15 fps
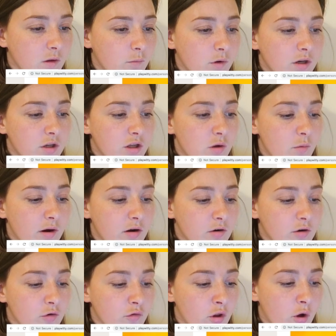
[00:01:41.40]
What do you wear on
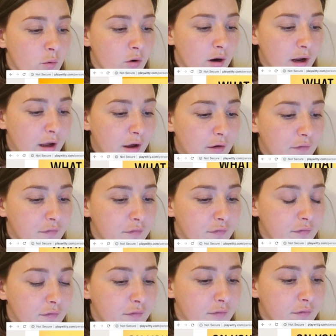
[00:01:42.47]
your lower half?